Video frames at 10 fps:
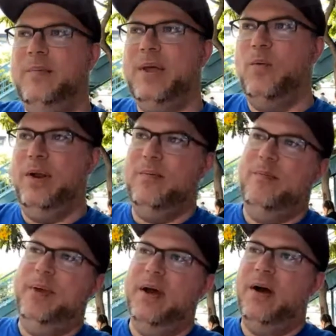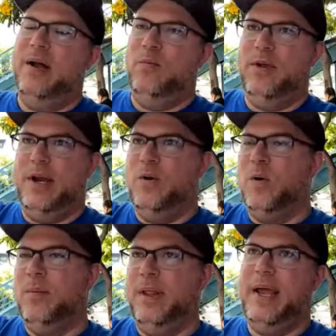that went beyond where they
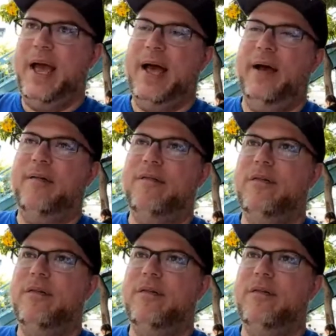normally have.